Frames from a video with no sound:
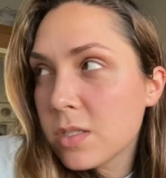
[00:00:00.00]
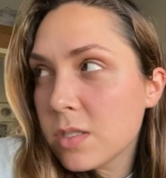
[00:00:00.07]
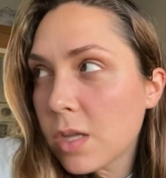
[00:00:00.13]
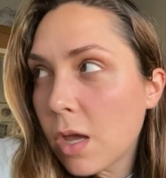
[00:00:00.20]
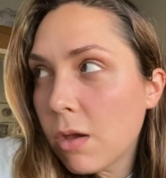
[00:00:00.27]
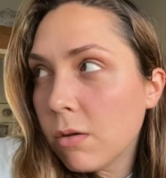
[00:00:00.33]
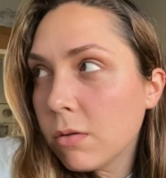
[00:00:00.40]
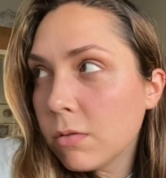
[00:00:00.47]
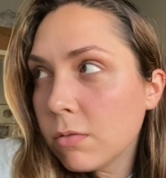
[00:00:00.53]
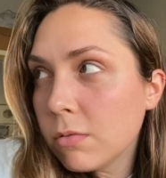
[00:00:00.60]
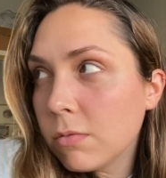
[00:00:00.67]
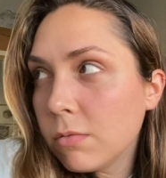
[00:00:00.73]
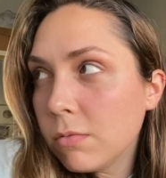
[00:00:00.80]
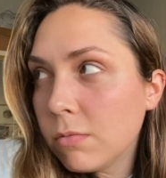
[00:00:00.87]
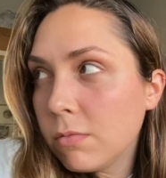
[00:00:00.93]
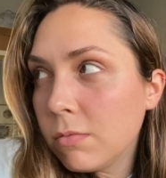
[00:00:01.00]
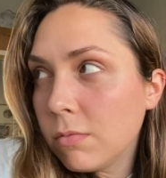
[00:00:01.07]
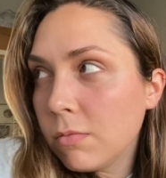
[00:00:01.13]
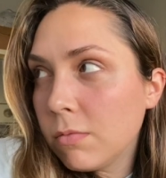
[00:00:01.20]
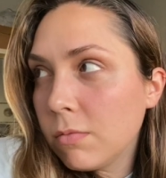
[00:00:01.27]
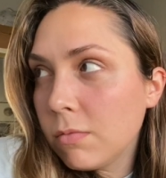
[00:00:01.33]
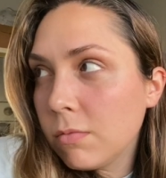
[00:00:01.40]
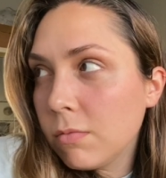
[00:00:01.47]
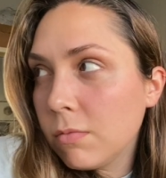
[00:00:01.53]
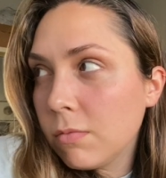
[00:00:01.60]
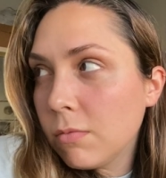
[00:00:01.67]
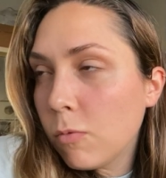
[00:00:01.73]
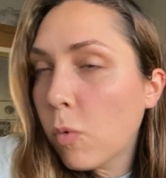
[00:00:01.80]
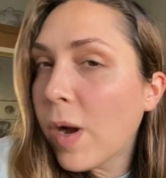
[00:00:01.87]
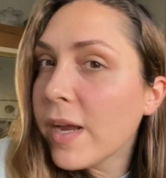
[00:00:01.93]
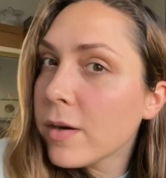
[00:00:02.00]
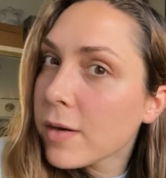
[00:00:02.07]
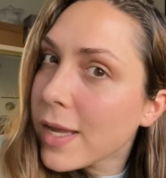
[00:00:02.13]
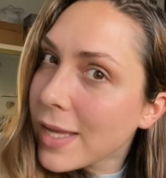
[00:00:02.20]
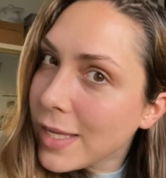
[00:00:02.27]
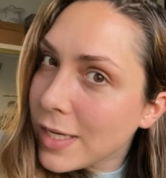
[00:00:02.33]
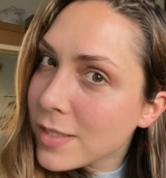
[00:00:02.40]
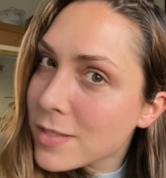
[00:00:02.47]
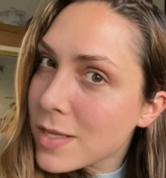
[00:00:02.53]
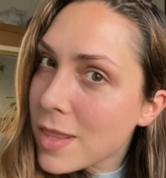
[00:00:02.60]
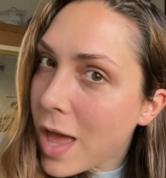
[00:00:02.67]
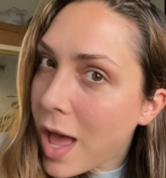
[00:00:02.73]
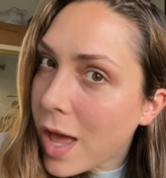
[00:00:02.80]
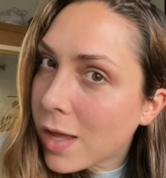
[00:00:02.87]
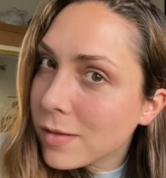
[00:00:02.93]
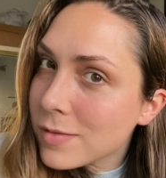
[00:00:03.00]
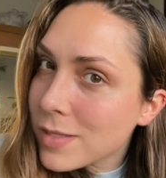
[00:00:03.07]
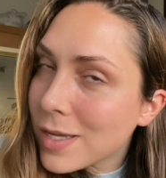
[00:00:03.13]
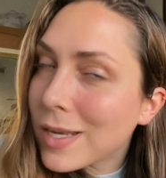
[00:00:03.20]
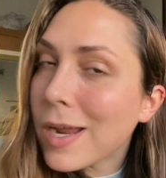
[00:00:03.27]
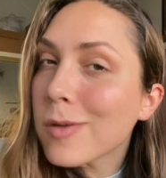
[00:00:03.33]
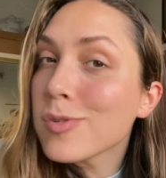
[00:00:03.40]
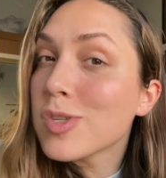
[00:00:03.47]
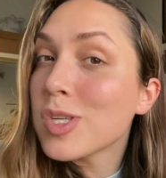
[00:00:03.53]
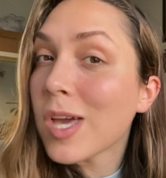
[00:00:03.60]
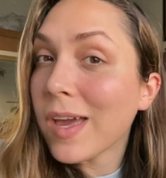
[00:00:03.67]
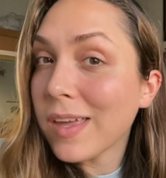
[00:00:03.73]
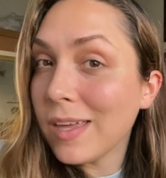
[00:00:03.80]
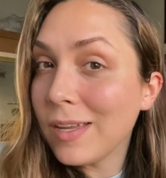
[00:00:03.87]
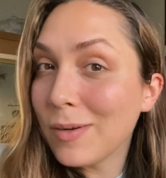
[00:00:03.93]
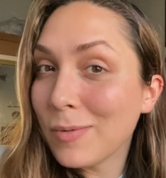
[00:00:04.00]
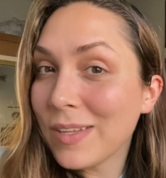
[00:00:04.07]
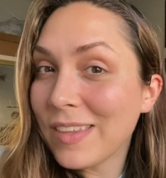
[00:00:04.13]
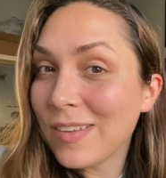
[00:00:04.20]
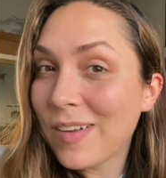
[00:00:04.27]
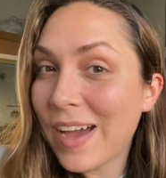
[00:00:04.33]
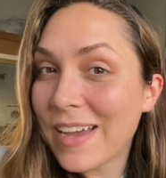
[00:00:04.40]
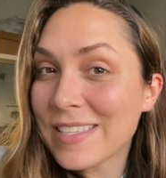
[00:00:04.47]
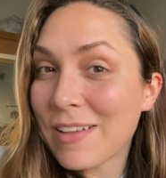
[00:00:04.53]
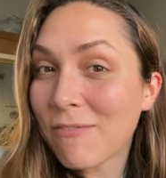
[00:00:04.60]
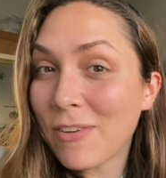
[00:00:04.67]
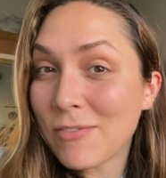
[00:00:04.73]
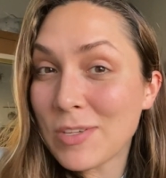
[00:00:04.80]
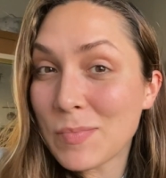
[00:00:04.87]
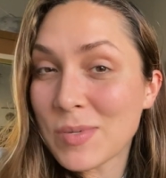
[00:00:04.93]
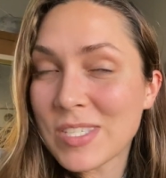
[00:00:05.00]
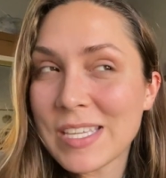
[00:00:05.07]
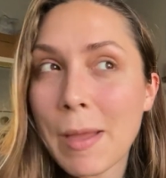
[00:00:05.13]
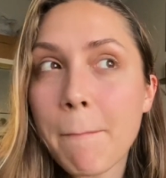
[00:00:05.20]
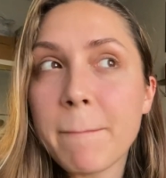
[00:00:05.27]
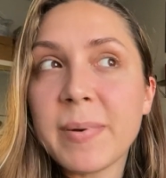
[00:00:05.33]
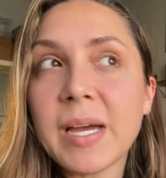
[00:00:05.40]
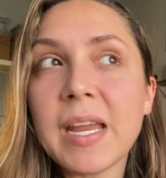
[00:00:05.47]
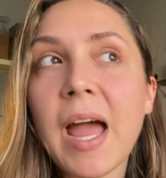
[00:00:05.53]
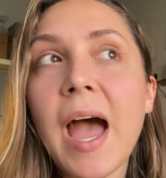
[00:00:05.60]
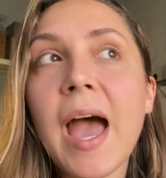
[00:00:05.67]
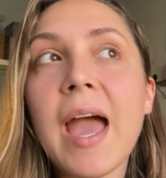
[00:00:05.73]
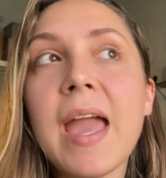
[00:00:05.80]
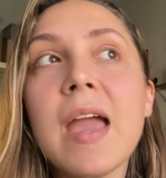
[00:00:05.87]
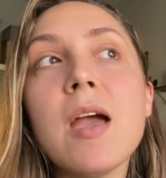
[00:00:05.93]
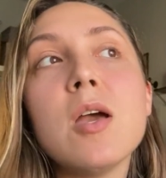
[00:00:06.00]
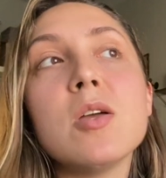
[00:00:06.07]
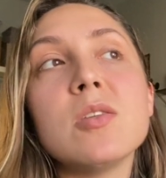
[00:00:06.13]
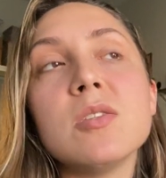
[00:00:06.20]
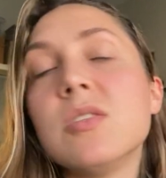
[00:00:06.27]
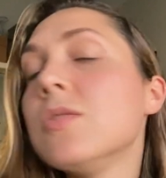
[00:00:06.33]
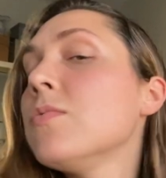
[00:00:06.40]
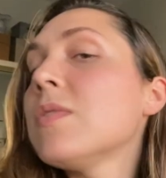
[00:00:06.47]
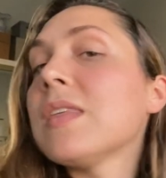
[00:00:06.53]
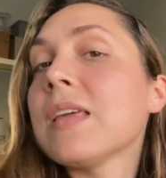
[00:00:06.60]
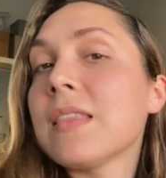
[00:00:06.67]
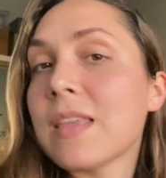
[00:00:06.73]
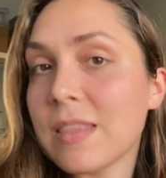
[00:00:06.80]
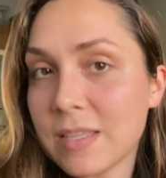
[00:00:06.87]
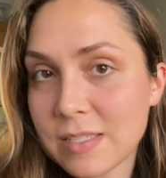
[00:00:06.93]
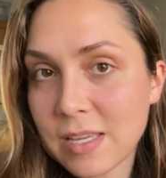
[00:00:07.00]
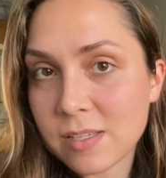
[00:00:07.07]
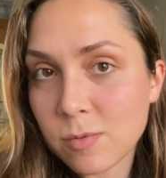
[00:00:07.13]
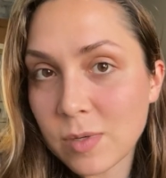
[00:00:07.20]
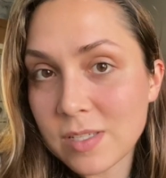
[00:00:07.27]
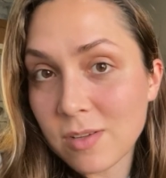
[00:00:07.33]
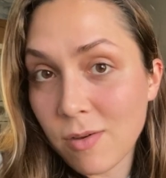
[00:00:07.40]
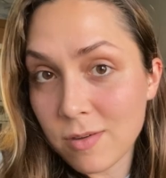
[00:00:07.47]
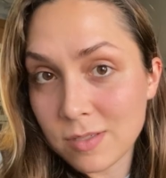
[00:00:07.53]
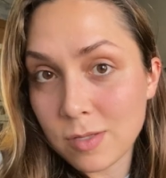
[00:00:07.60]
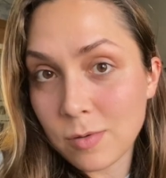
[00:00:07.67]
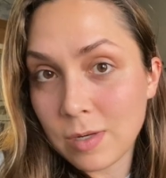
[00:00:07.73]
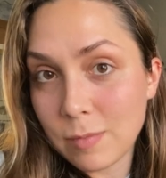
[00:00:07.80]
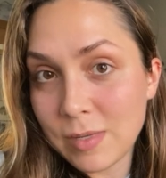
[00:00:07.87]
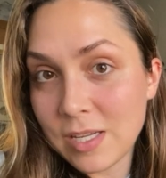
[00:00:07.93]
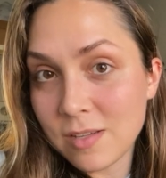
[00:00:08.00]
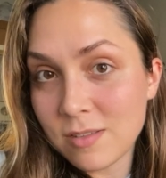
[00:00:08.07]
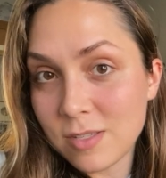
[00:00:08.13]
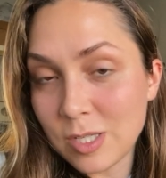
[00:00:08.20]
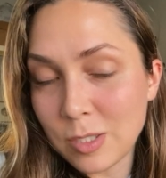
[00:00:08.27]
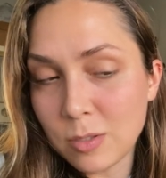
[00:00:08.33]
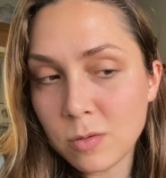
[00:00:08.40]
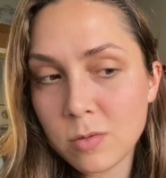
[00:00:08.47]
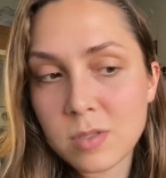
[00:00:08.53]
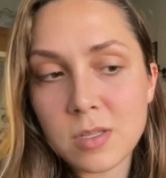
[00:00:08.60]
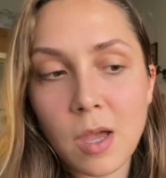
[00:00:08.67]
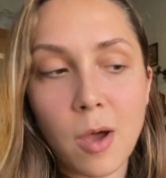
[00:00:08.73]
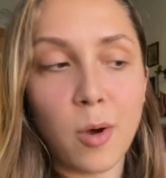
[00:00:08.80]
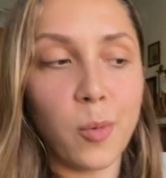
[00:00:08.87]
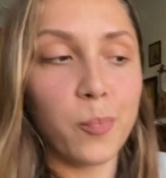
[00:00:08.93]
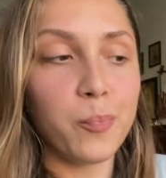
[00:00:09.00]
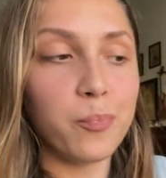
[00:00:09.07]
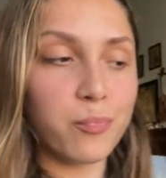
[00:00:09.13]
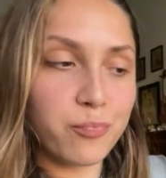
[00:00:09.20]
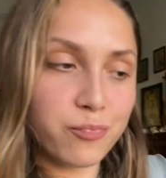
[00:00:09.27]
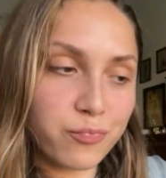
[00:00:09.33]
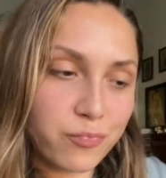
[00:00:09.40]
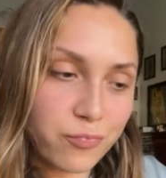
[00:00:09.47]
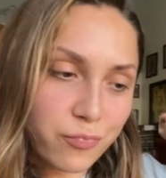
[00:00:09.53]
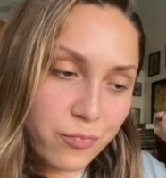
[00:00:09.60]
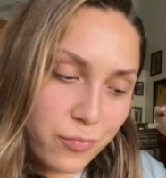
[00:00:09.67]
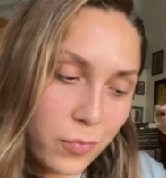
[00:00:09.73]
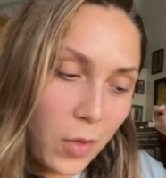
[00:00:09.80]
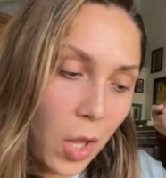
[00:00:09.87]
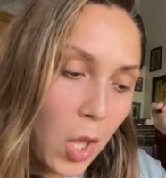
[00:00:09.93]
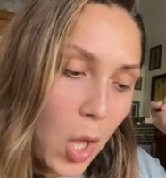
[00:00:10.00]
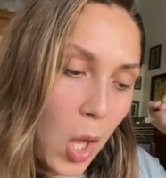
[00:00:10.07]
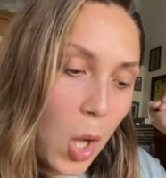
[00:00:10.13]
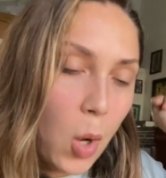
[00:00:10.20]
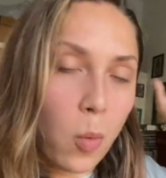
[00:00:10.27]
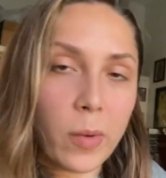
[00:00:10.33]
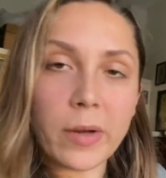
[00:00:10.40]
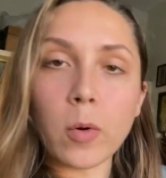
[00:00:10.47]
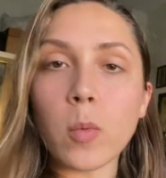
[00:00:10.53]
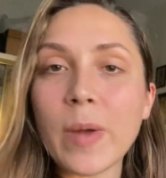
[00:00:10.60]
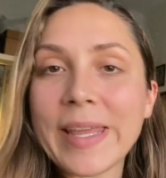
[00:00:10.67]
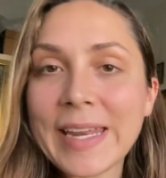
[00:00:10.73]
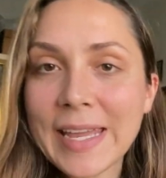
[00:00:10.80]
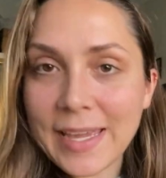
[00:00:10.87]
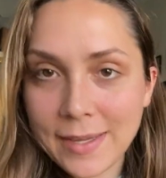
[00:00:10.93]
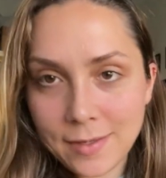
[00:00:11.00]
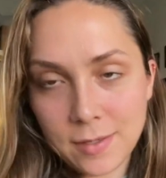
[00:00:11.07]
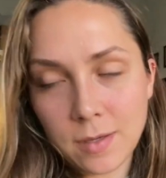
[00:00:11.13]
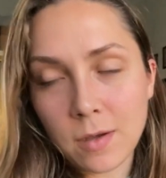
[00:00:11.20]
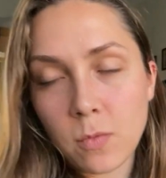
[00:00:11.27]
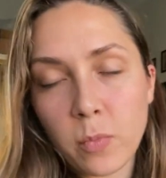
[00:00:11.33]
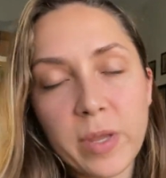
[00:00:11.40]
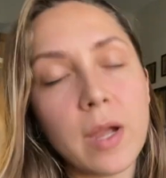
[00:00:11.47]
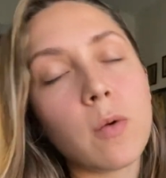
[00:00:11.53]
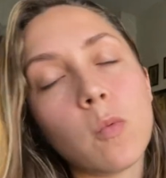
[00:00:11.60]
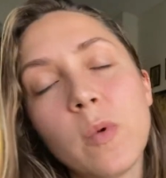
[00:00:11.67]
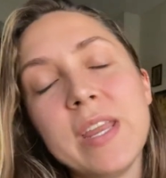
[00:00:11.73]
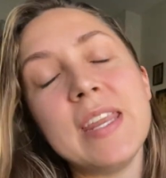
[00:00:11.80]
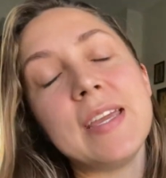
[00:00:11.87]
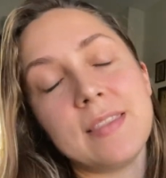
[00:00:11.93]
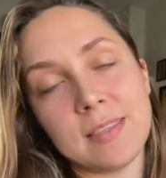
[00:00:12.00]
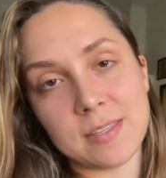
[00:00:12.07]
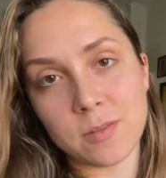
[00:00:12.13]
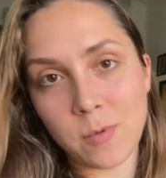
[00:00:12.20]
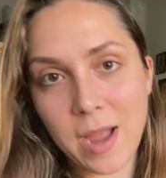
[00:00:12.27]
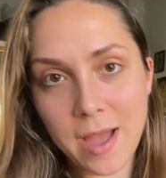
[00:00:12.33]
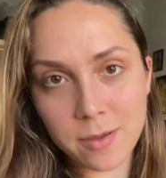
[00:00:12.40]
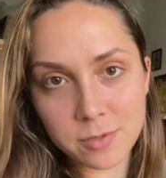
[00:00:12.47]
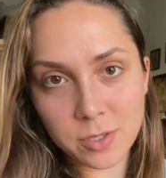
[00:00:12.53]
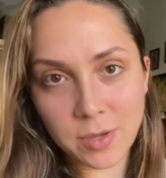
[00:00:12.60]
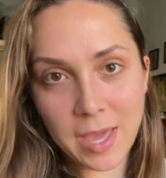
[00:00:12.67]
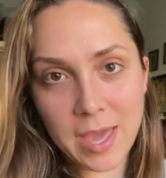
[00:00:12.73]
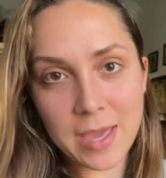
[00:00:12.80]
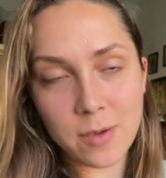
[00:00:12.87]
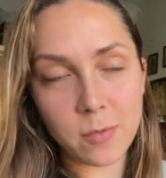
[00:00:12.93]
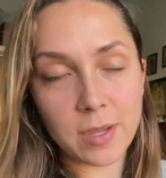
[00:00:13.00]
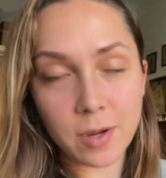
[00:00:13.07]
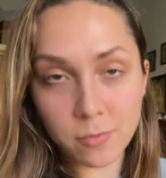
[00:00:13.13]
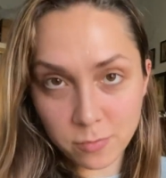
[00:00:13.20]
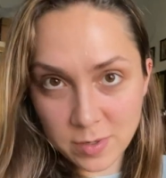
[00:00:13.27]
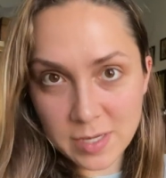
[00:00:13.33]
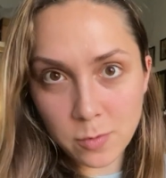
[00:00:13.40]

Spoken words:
So why don't I get into that and I'll check in with you guys at 50%. But I do think that this next one is also going to be good too. So we're winning. We are winning this round. Okay. We are